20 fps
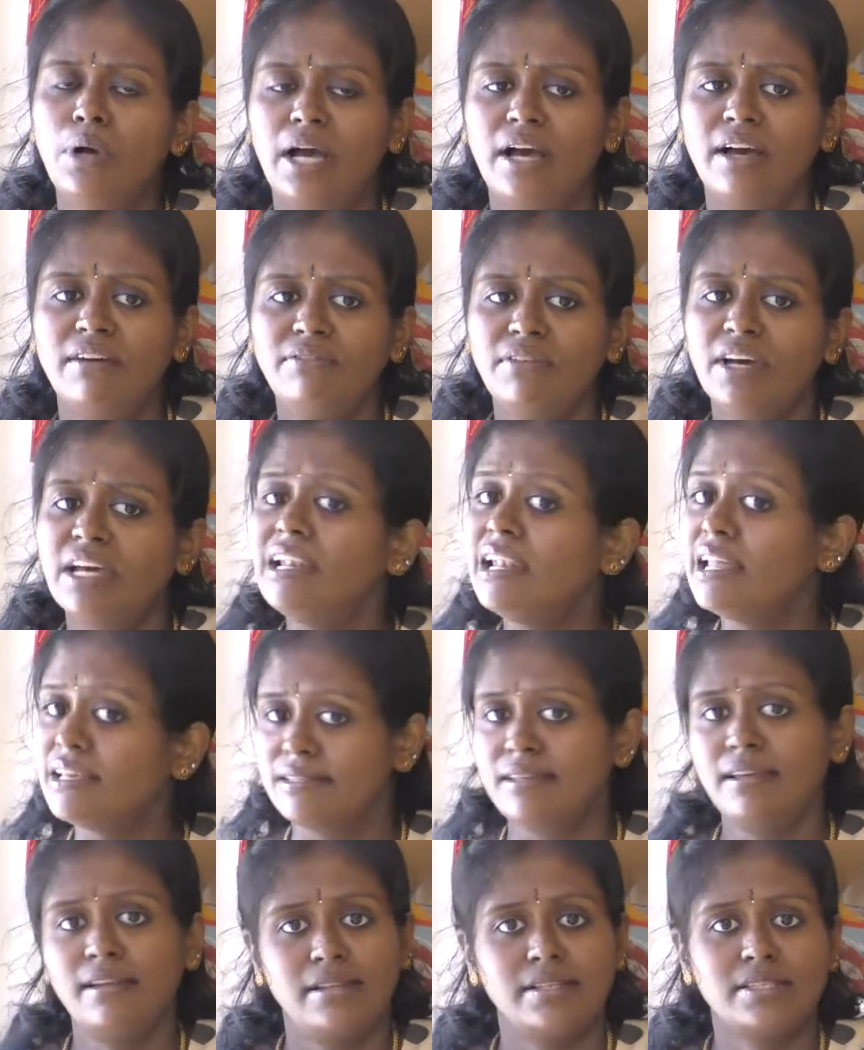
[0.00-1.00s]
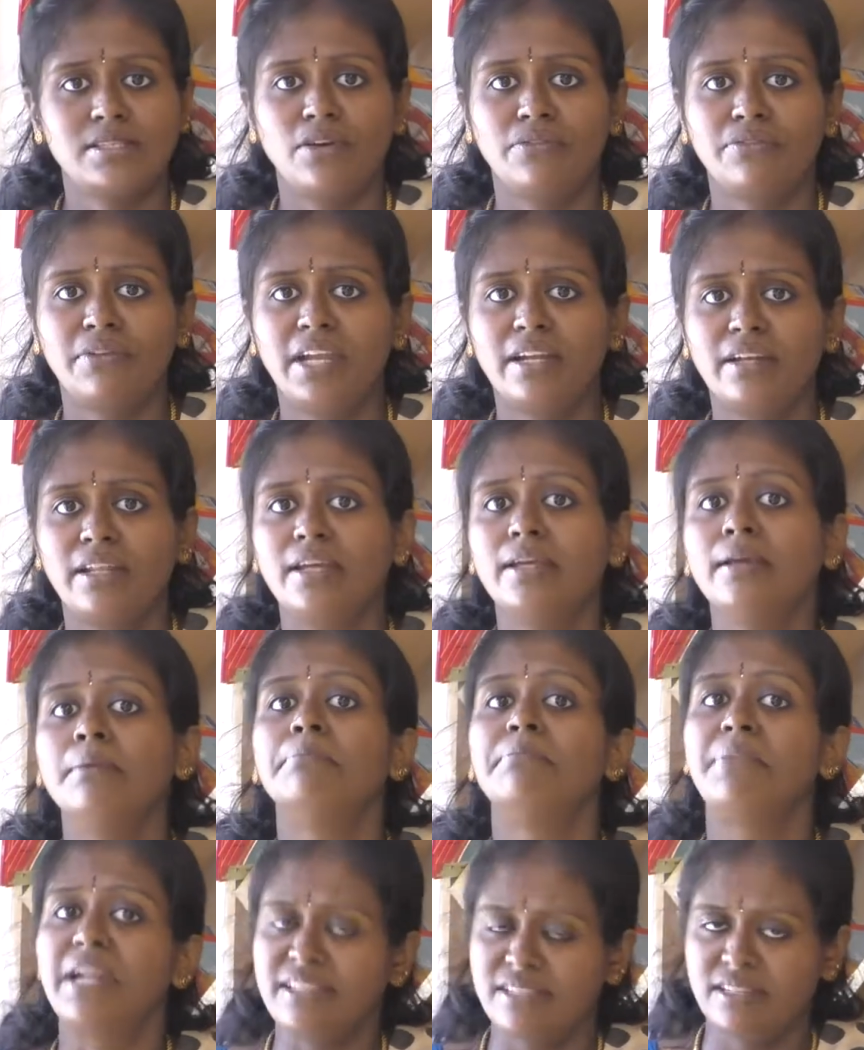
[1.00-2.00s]
have a lesser risk of getting
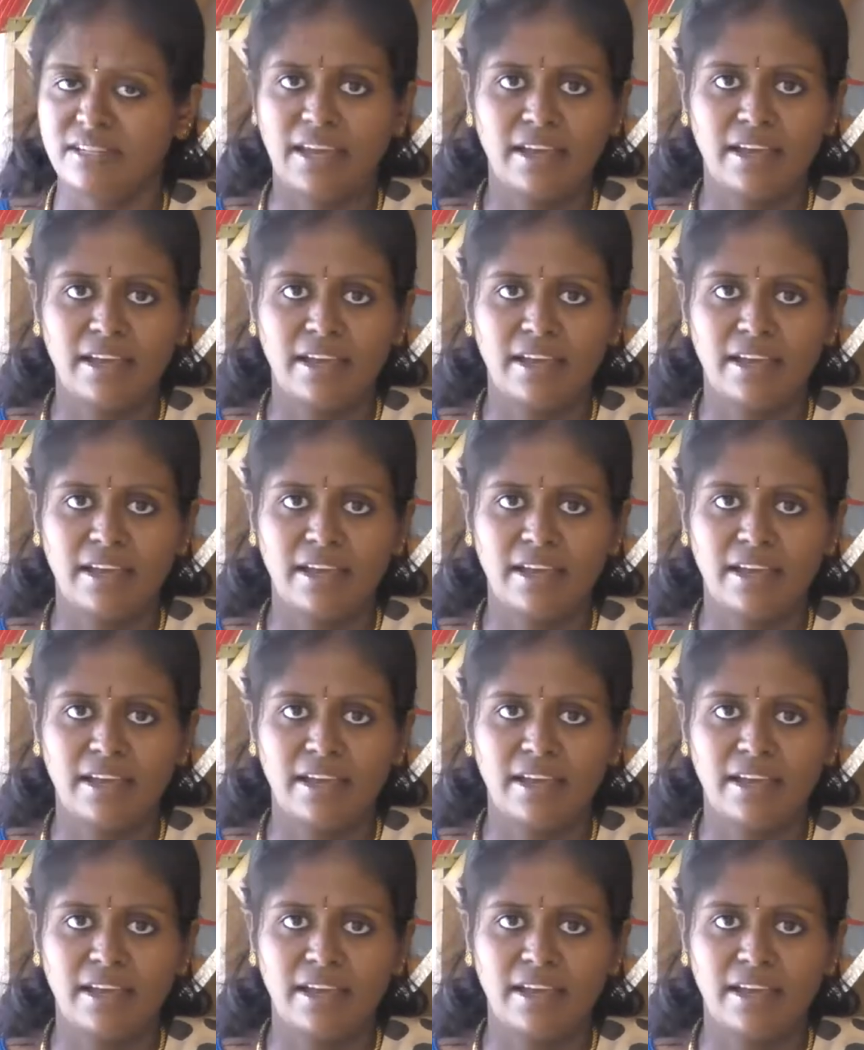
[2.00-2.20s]
breast